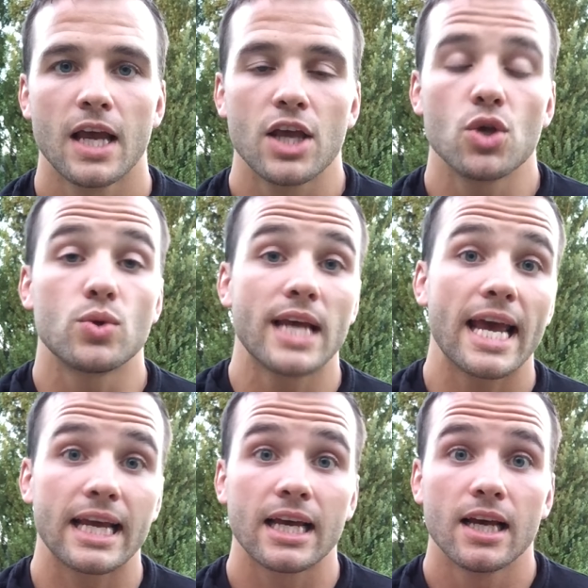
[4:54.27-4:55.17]
You
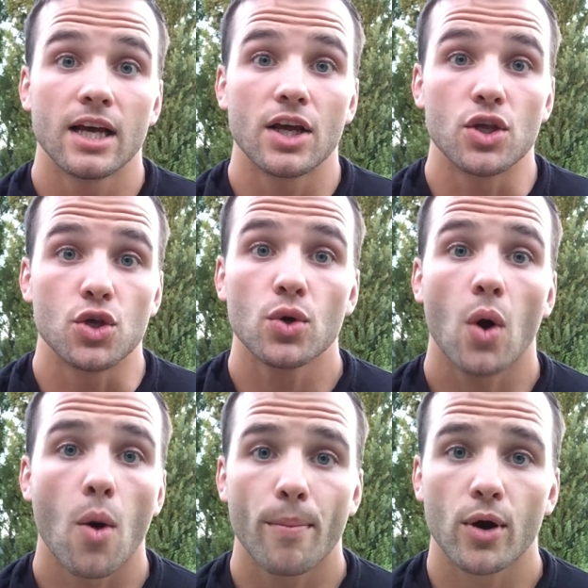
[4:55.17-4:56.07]
take your
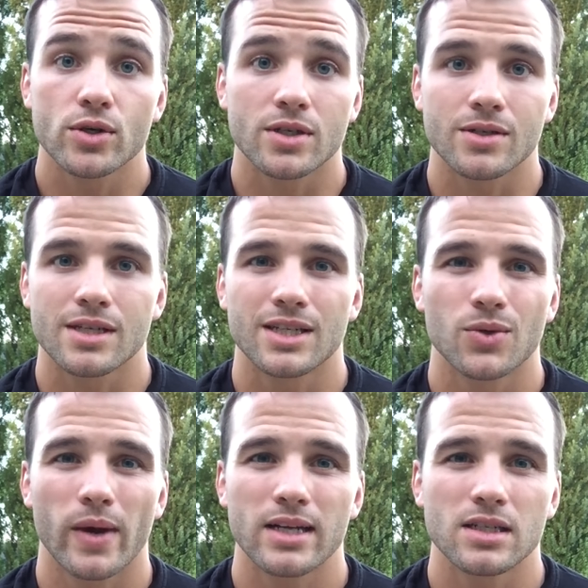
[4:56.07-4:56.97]
own personal
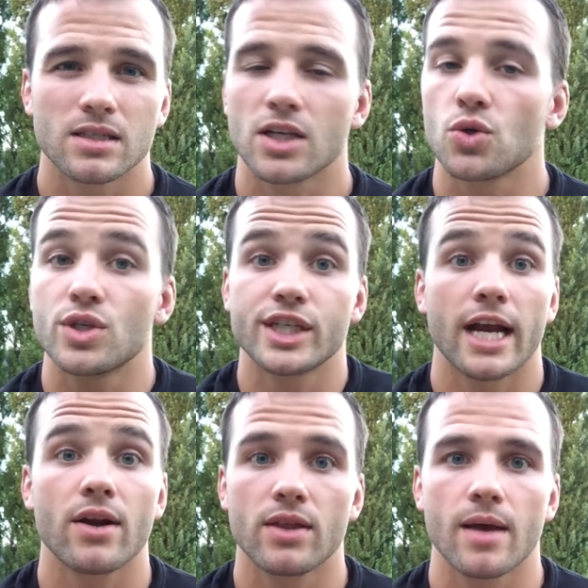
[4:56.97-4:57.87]
situations and you
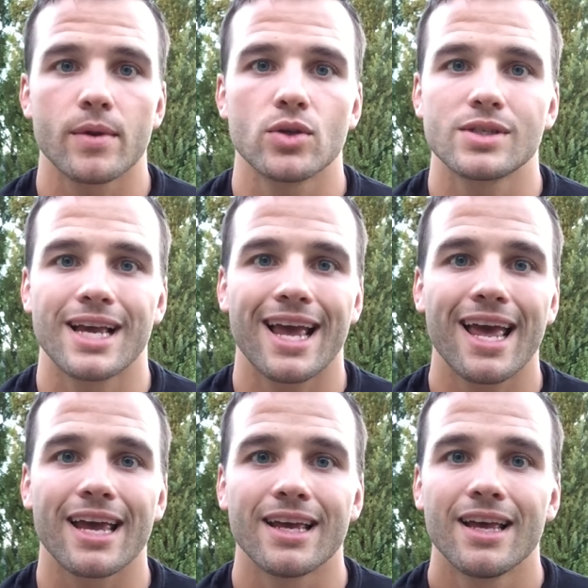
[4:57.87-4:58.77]
share them and you say,
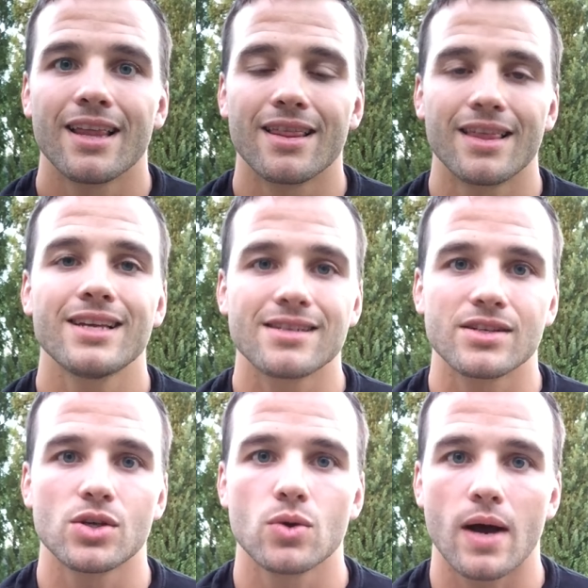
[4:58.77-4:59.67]
hey, this
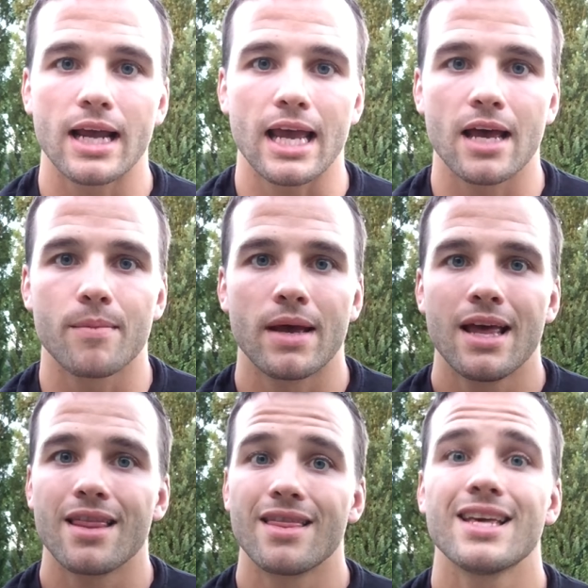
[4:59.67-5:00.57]
is who I am.
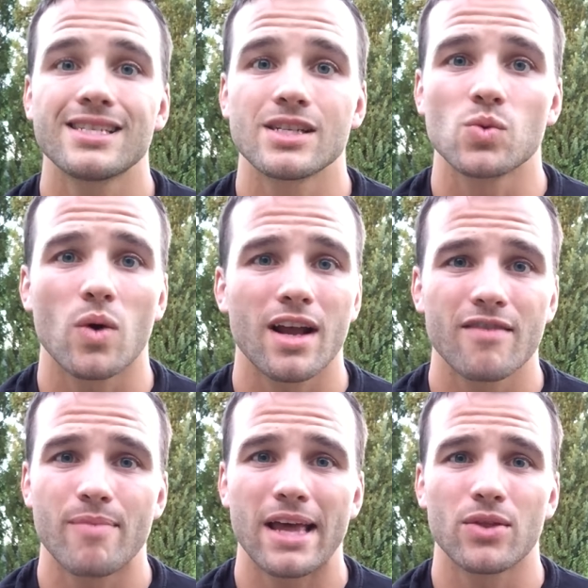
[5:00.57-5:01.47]
this is what
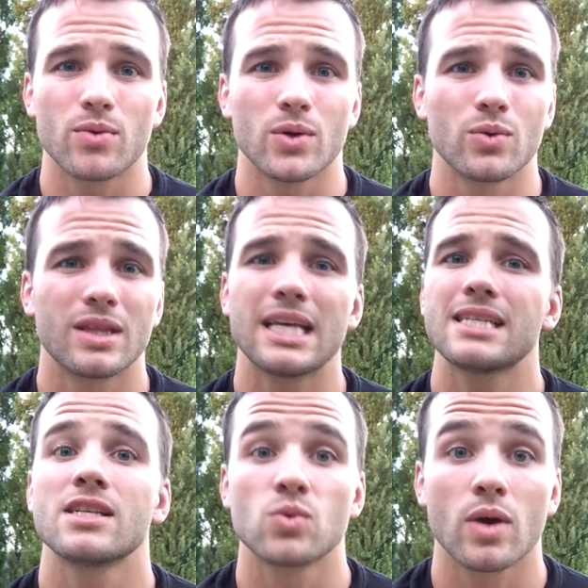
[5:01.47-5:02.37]
I've been through,
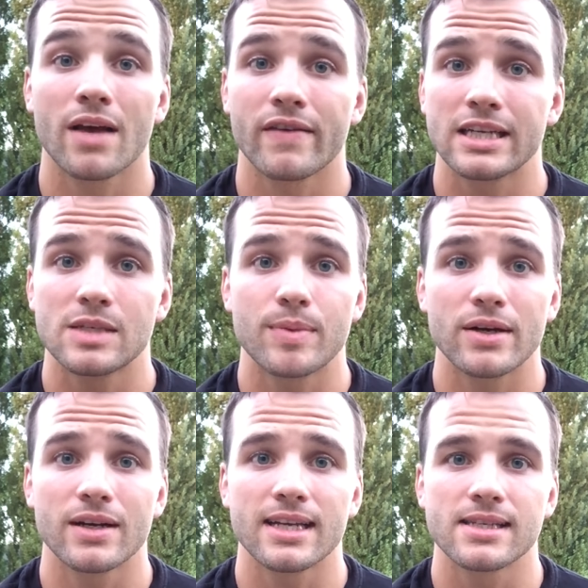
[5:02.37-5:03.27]
this is what I've
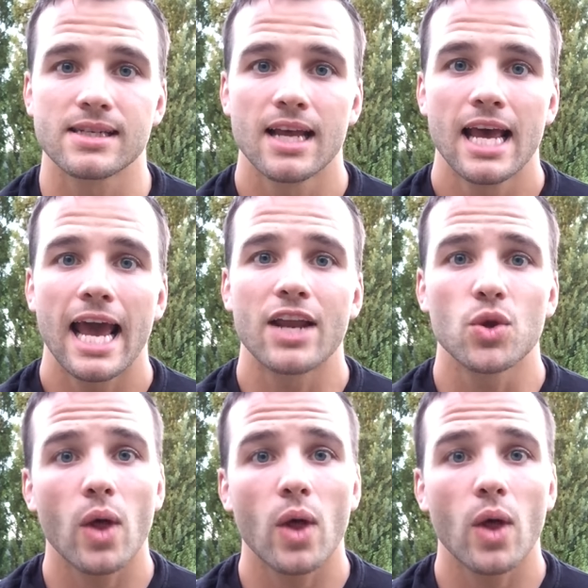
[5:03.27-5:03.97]
experienced, and you'll